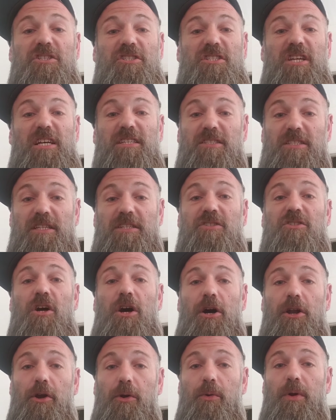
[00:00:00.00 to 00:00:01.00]
does this
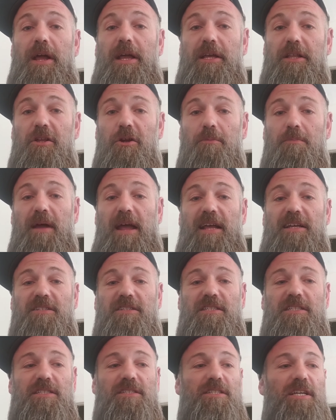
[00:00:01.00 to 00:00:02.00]
on a regular
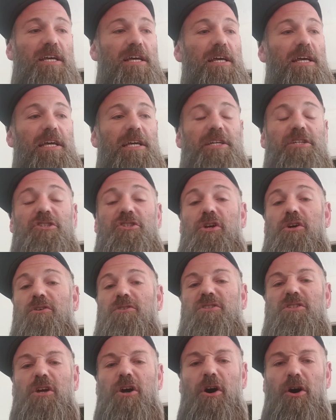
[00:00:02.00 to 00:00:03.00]
basis. He
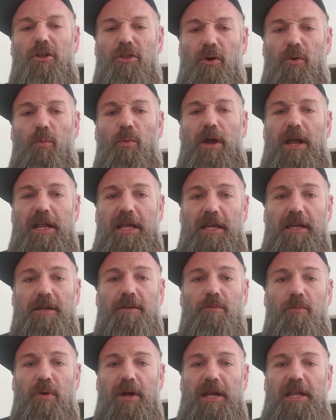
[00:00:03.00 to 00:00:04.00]
shows you all the winning
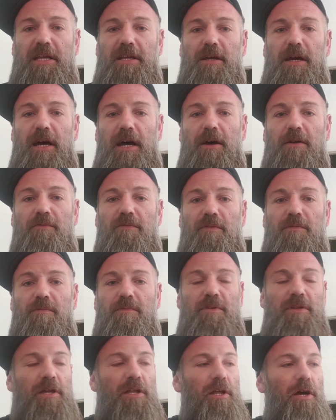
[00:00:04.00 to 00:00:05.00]

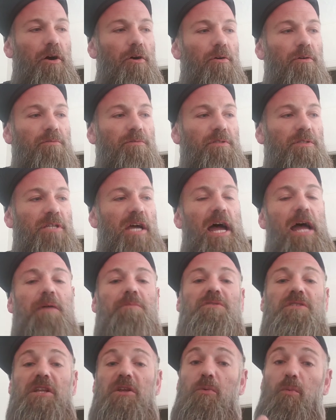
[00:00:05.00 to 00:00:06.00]
you know,
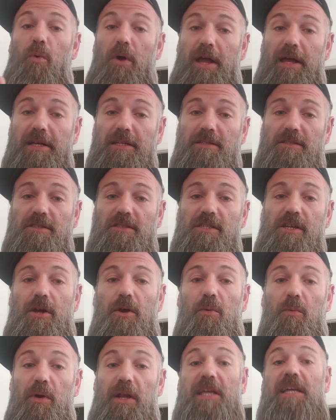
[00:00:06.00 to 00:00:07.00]
times that he wins
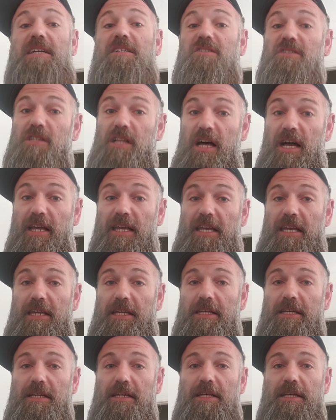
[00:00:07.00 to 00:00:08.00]
when he gets
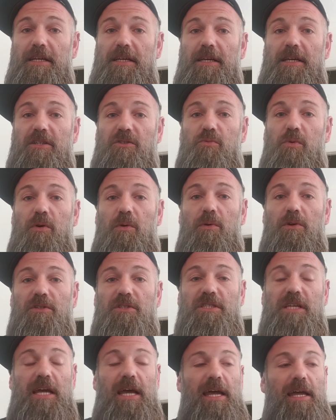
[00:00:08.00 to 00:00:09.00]
lucky, is what we'll
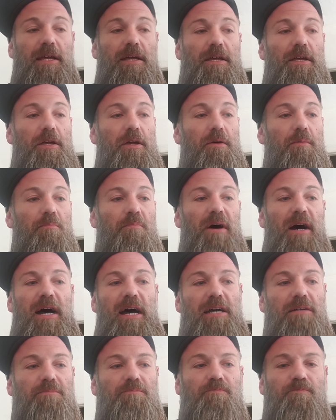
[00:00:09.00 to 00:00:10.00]
say.
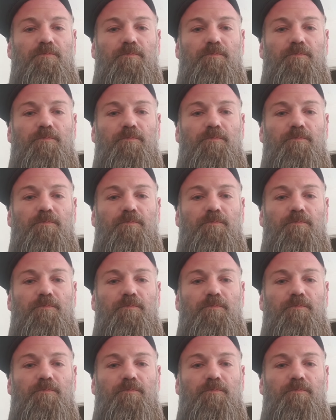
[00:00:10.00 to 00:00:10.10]
But